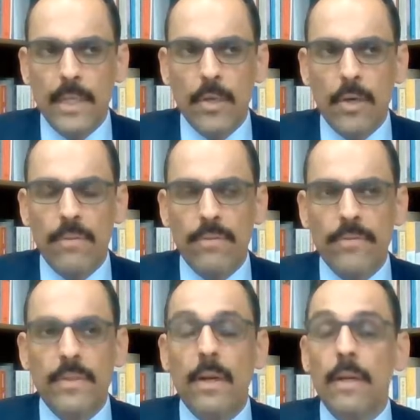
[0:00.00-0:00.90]

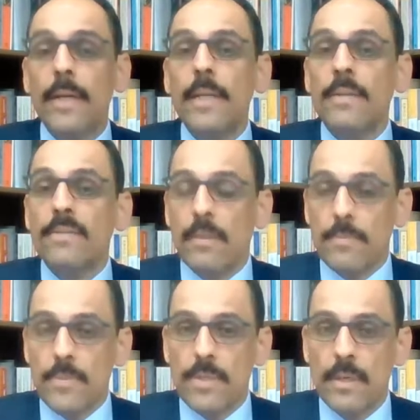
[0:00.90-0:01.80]
If there are any
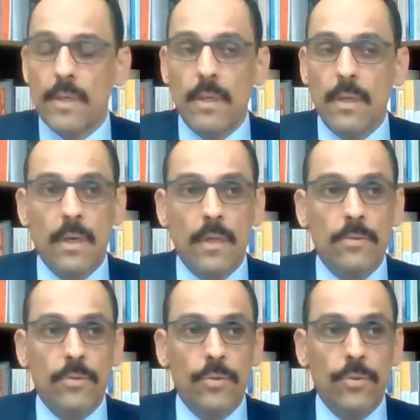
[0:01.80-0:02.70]
attempts
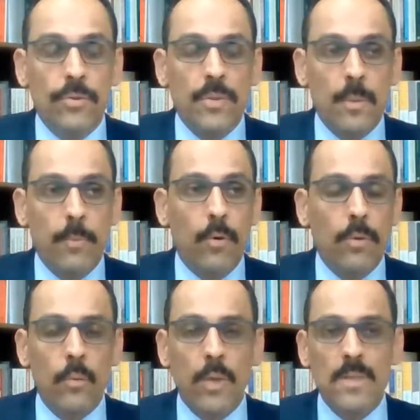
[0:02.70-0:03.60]
to
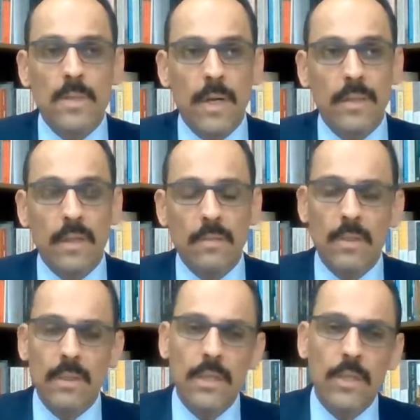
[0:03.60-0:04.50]
support one side that
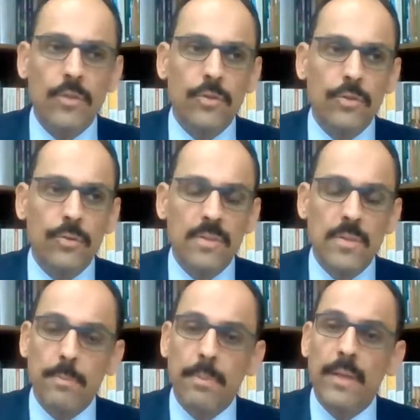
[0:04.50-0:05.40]
will lead to
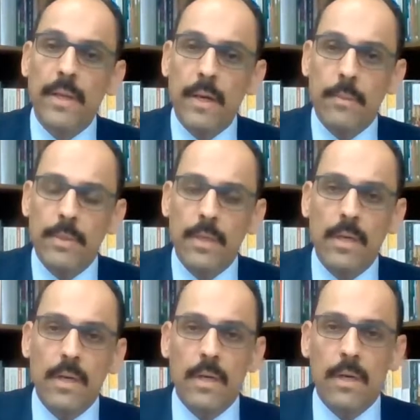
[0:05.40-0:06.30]
the splitting up
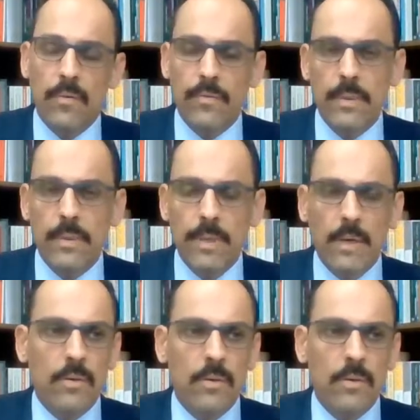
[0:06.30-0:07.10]
of Libya